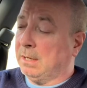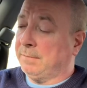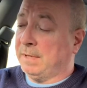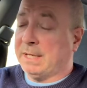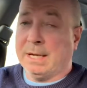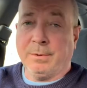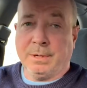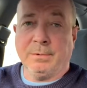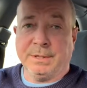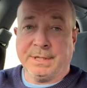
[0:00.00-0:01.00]
I figured out
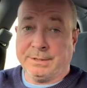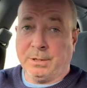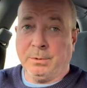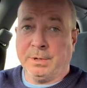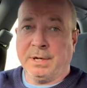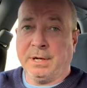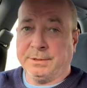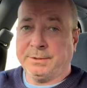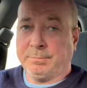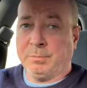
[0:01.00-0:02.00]
what it was as I ordered.
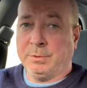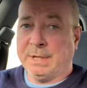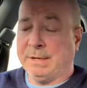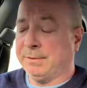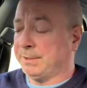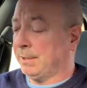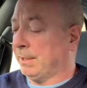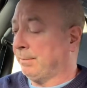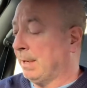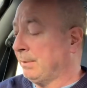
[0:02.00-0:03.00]
I pulled over to the side
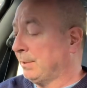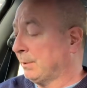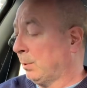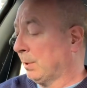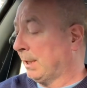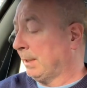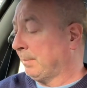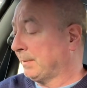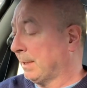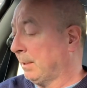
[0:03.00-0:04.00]
of the road and just ordered it
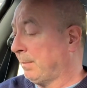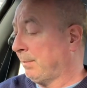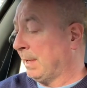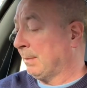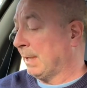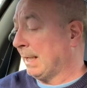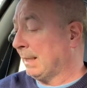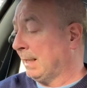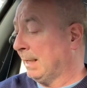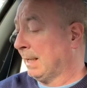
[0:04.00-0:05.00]
so it'd be ready when I
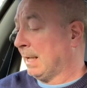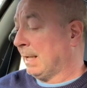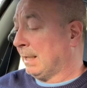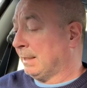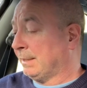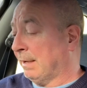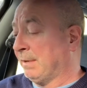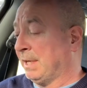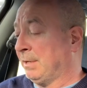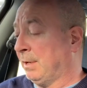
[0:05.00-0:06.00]
get there.
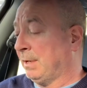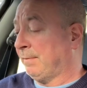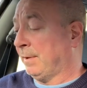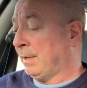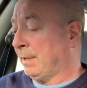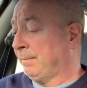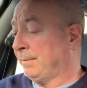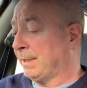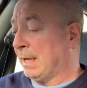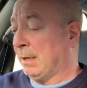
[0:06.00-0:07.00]
17.95.
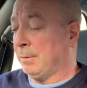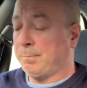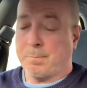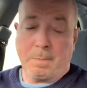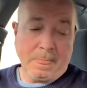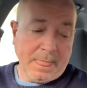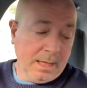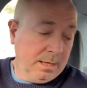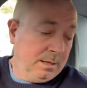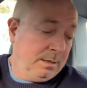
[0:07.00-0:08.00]
So,
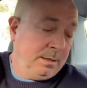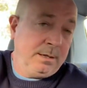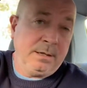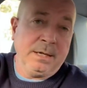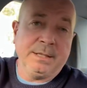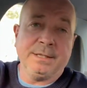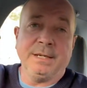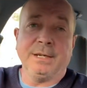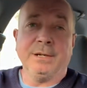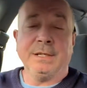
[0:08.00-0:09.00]
and I've got to
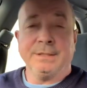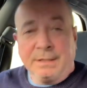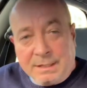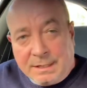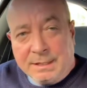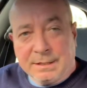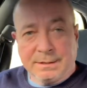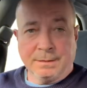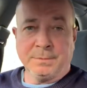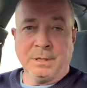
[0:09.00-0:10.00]
tell you guys,
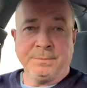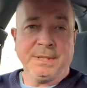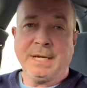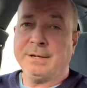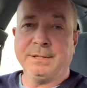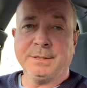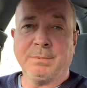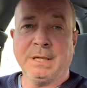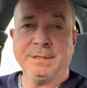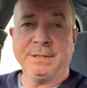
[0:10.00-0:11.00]
sometimes you go to these
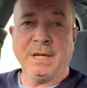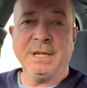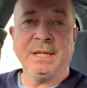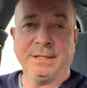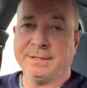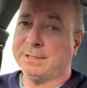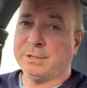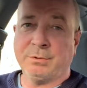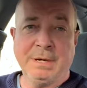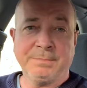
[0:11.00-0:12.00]
places and you get
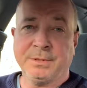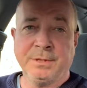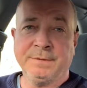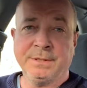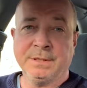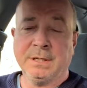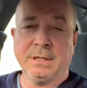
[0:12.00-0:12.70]
such crap service.